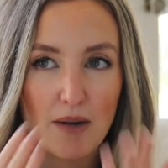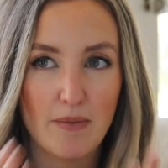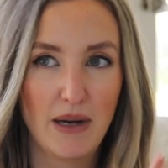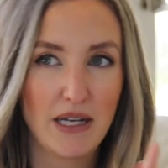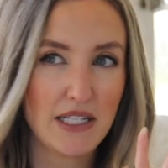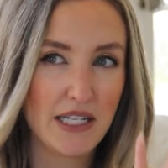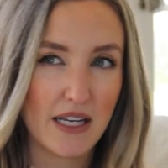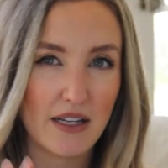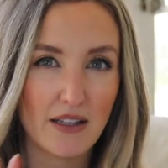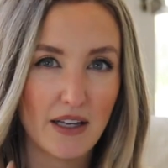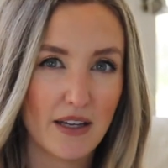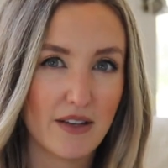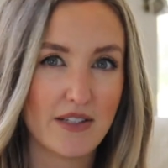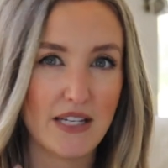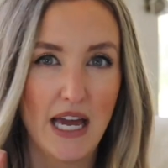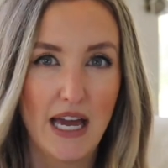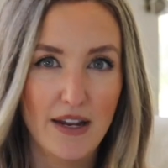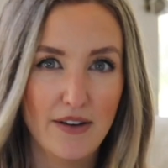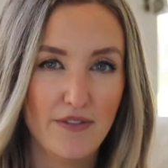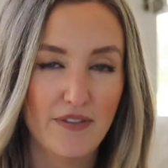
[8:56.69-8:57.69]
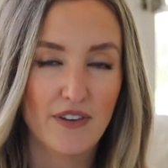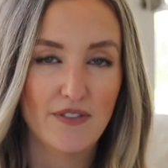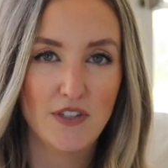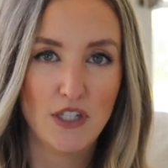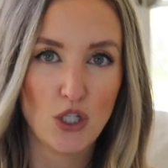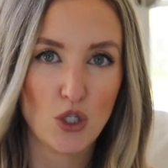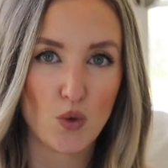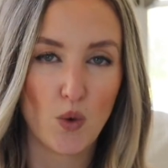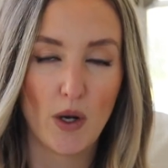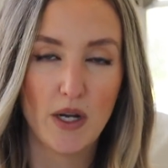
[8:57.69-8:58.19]
it might take like 10,
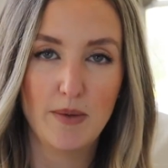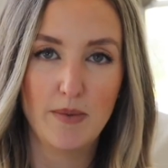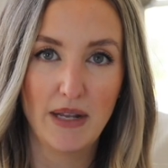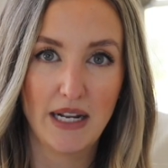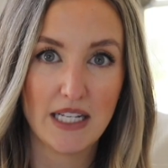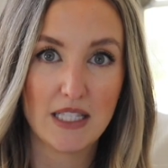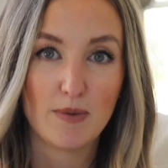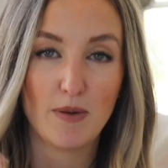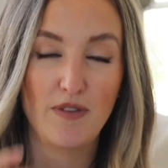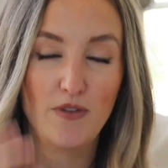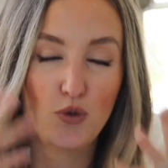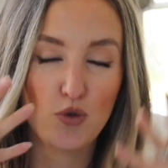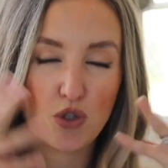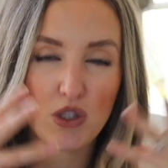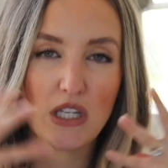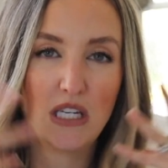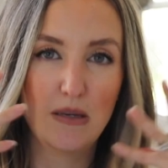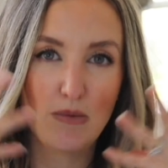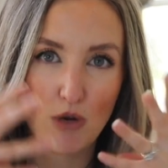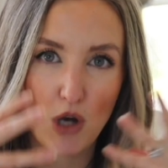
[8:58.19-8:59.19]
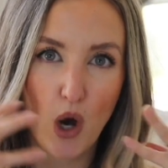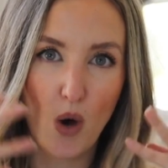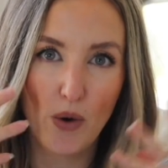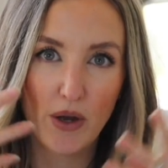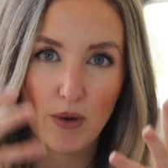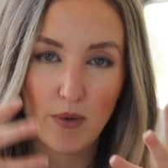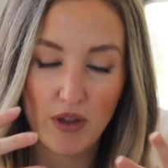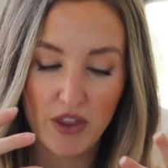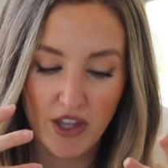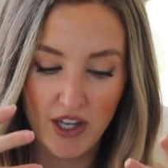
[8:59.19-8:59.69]
15, 20 minutes, but if you just keep
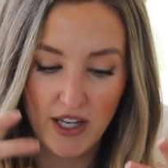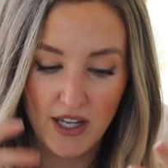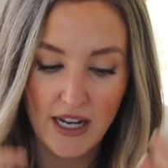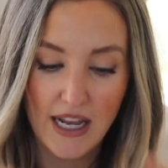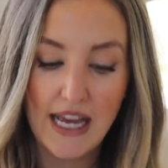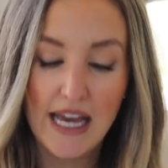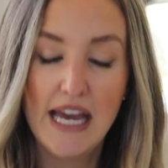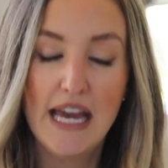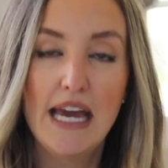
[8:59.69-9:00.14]
going with it,